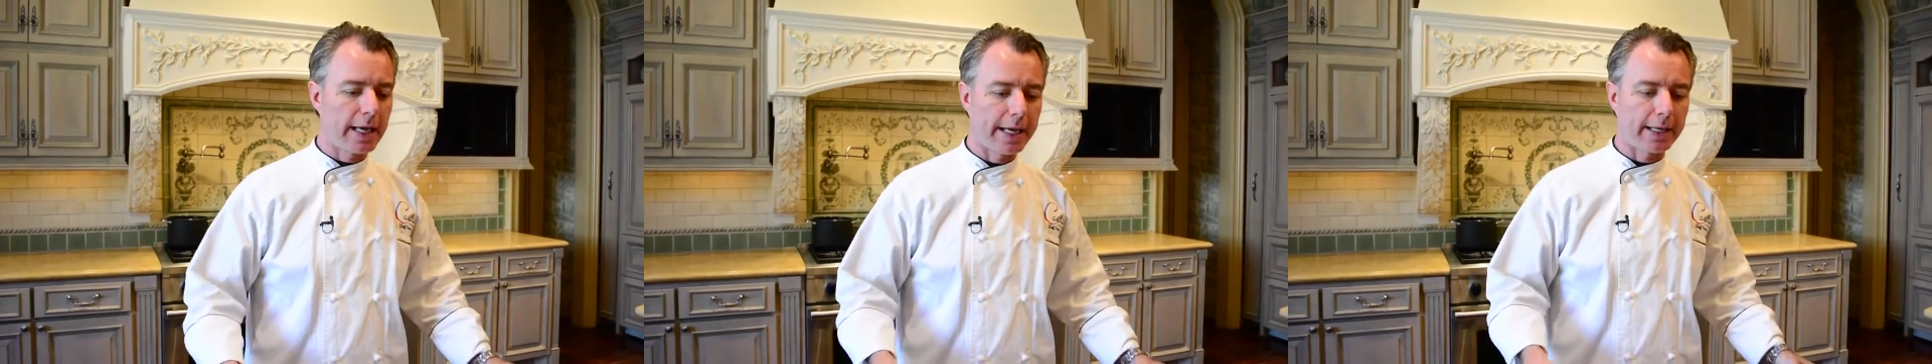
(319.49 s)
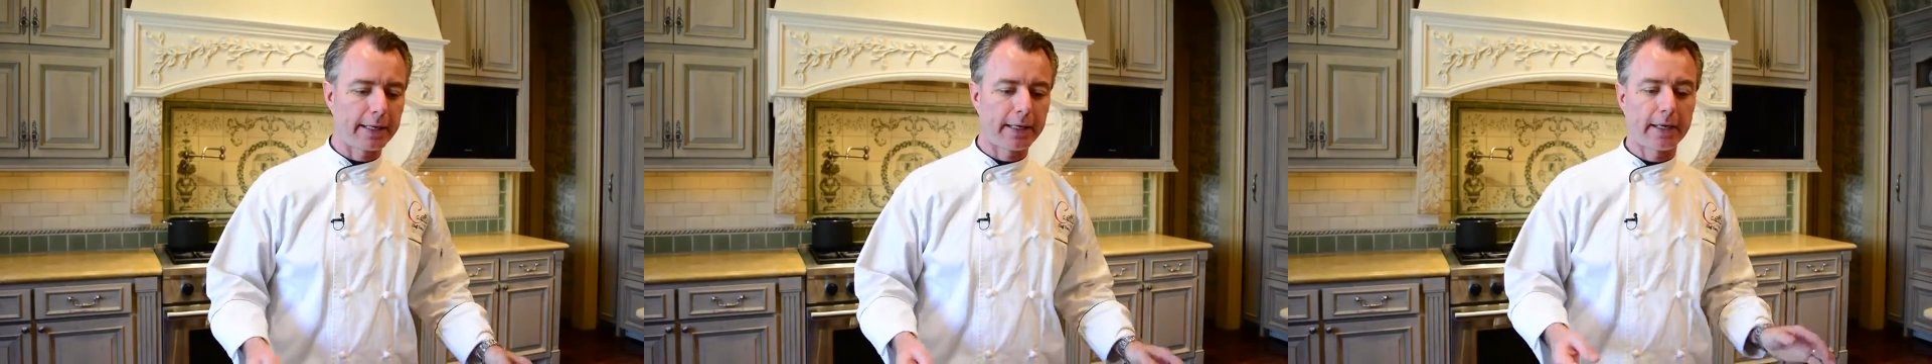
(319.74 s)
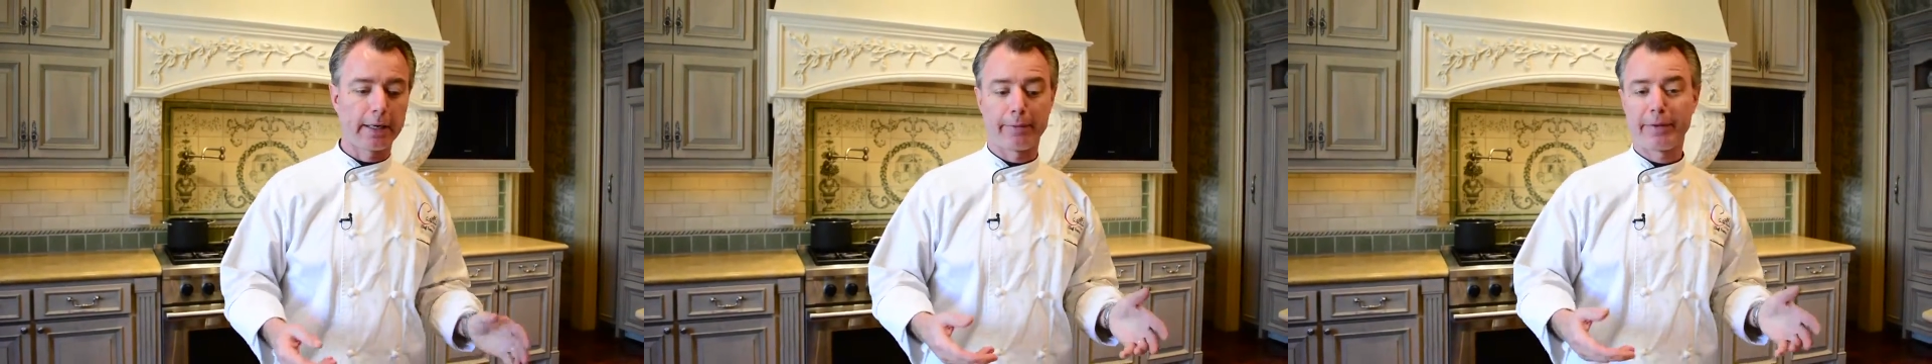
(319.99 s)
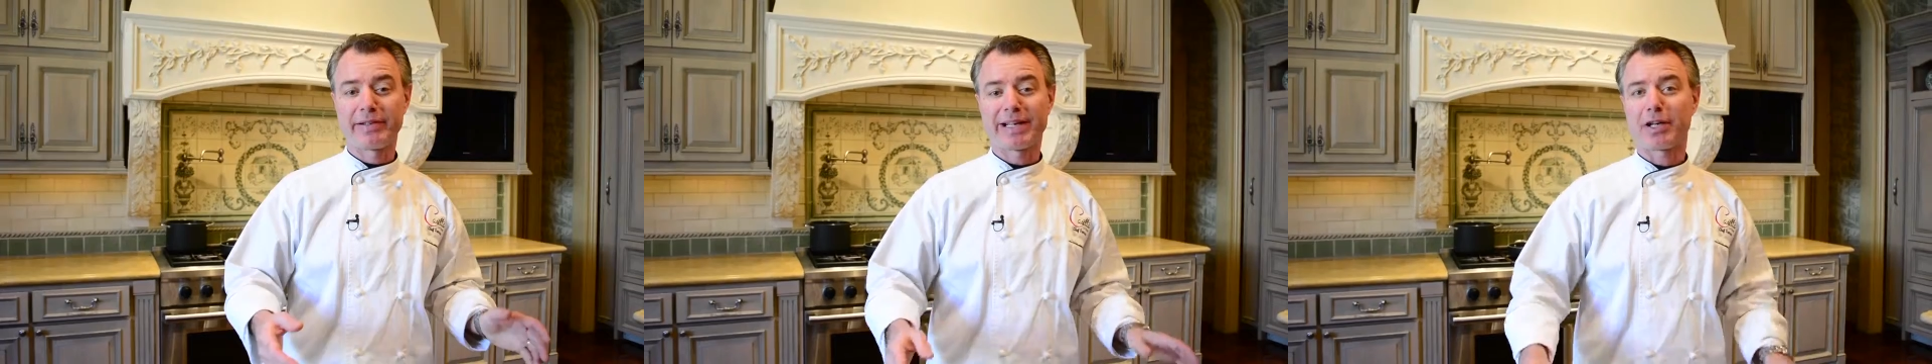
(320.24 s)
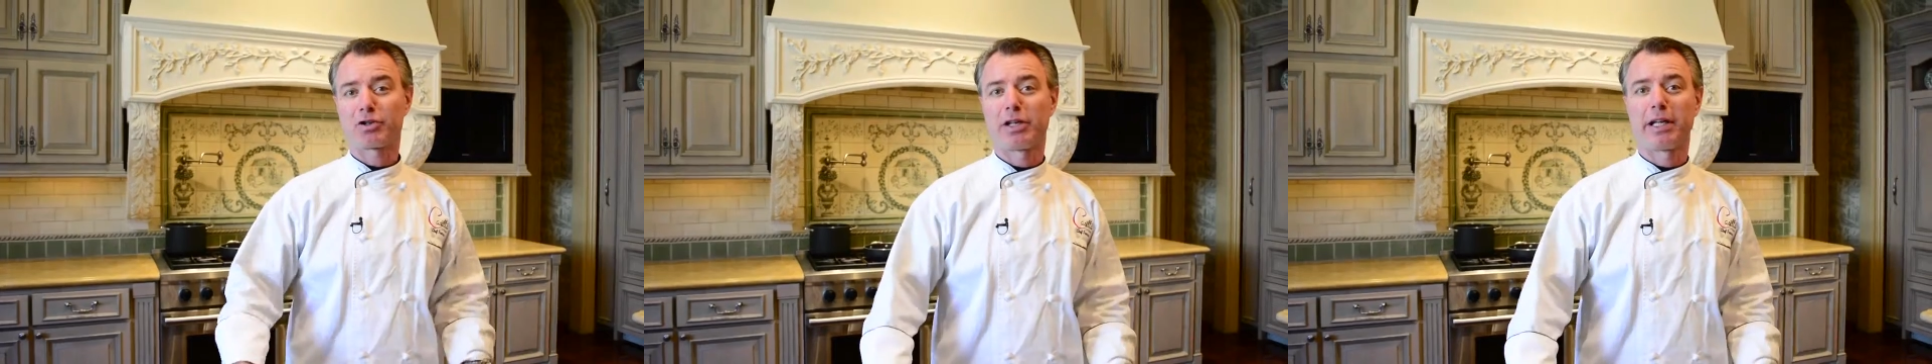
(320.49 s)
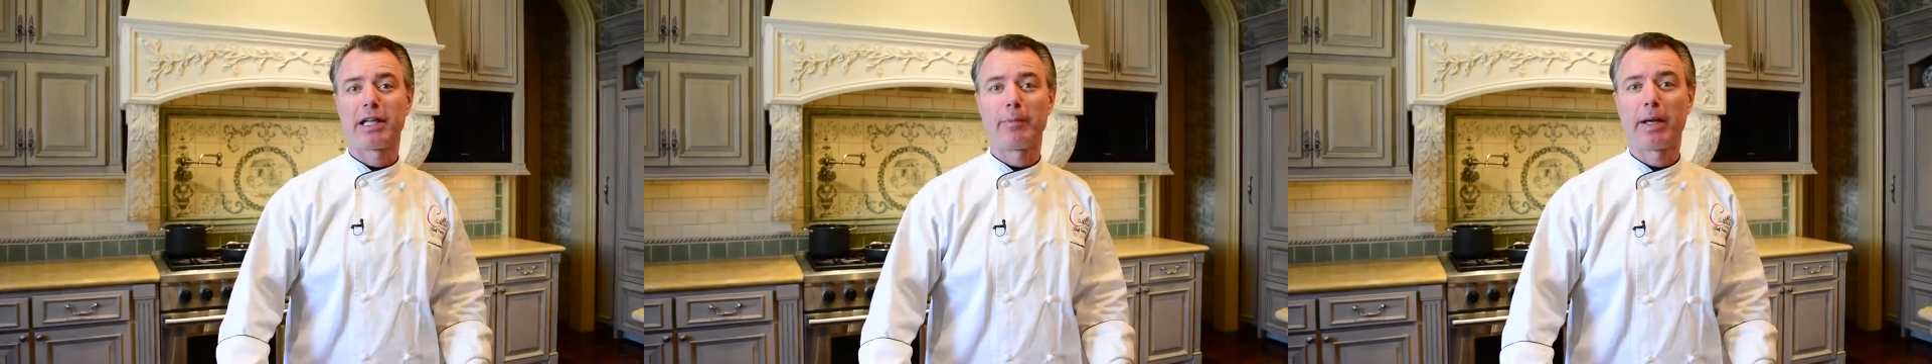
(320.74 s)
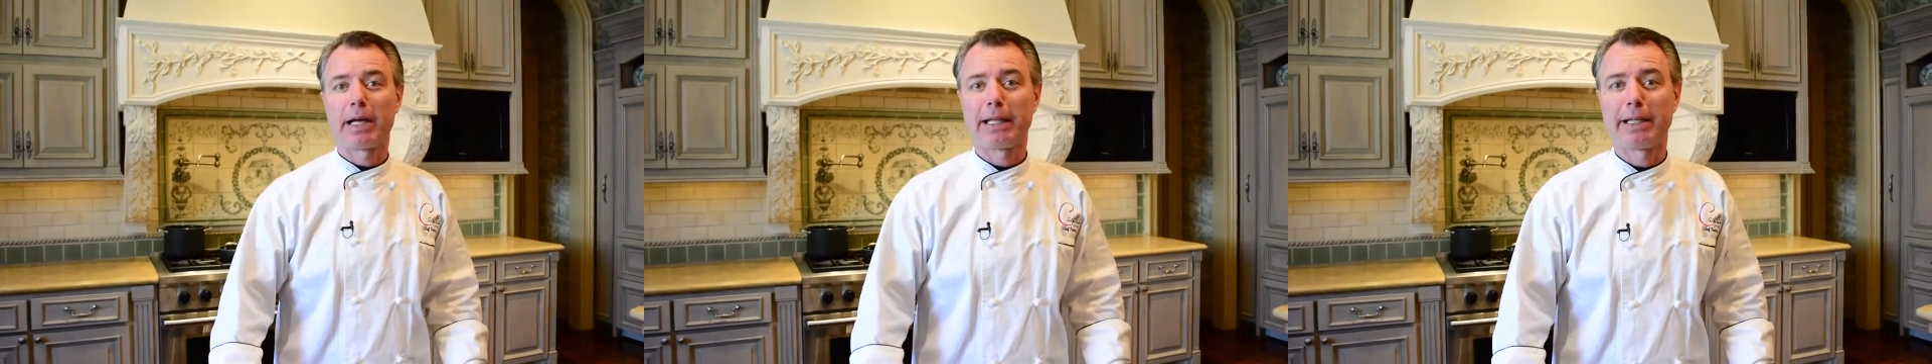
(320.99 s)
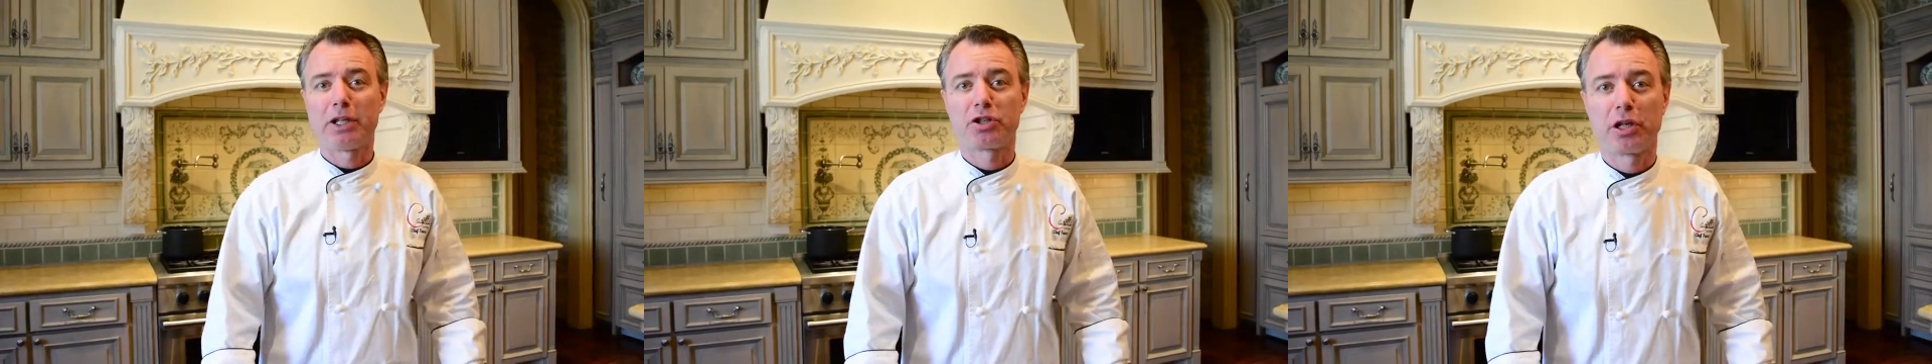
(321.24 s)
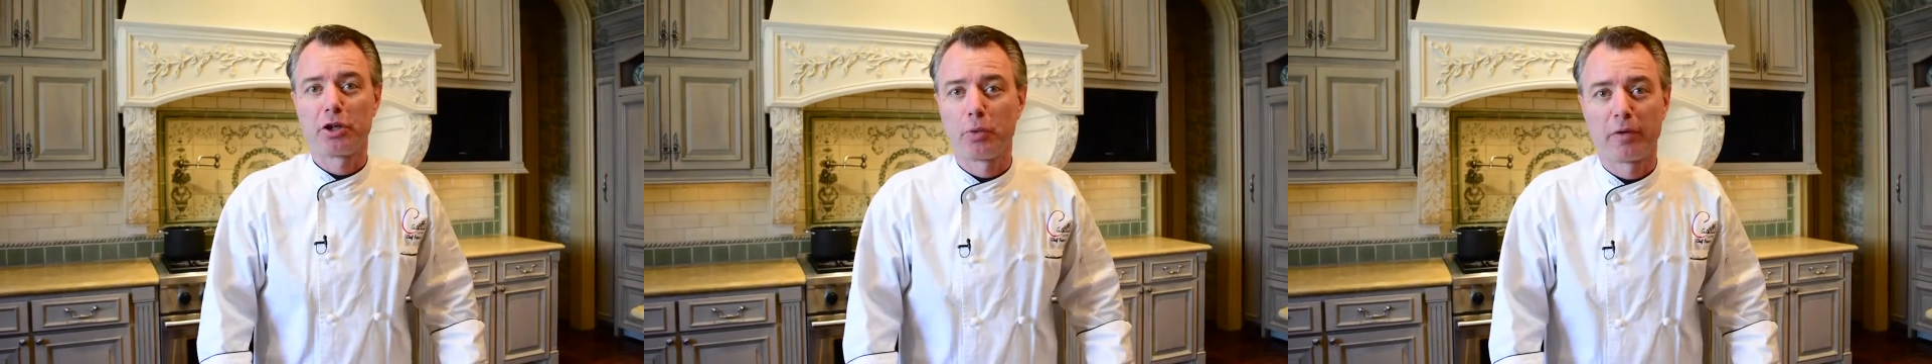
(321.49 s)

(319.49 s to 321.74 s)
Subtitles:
and it's actually a typical dish that you